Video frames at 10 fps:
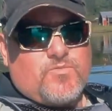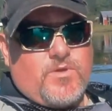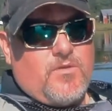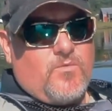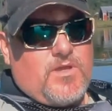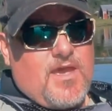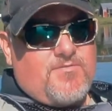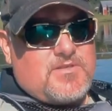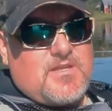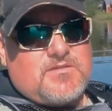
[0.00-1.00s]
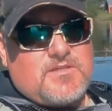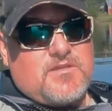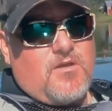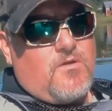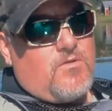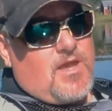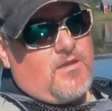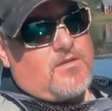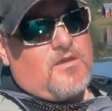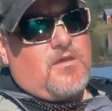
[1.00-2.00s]
We have a tendency to go,
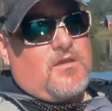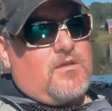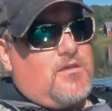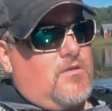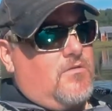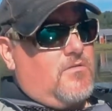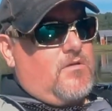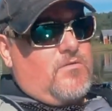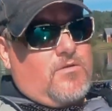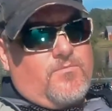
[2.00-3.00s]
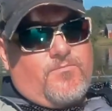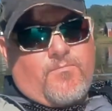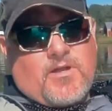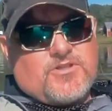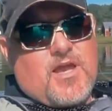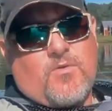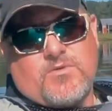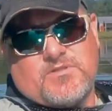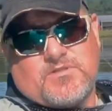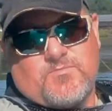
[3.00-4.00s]
okay, my check
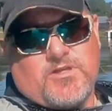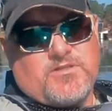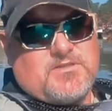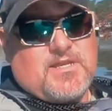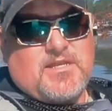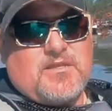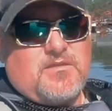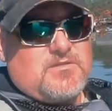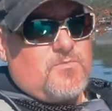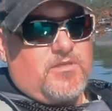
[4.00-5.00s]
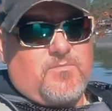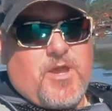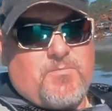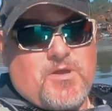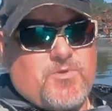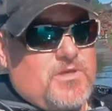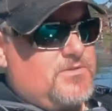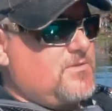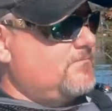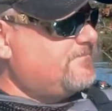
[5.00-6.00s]
wasn't as much as I needed this month to pay my
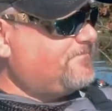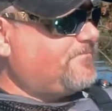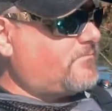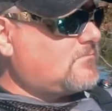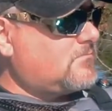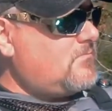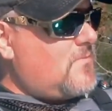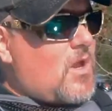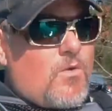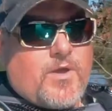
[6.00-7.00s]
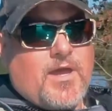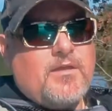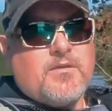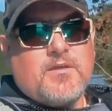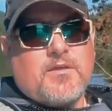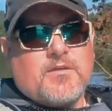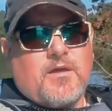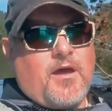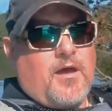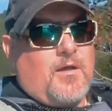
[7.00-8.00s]
bills. Okay,
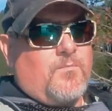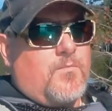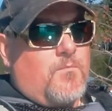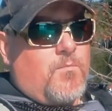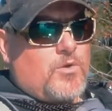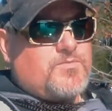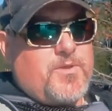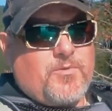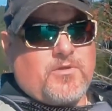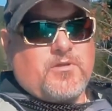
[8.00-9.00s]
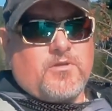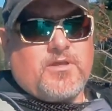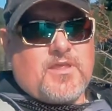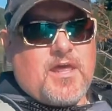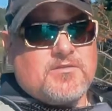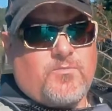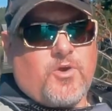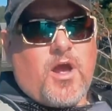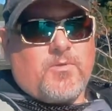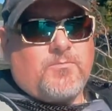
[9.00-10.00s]
most people are going to look at that as a
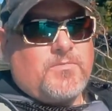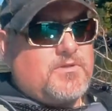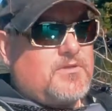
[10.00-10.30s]
problem.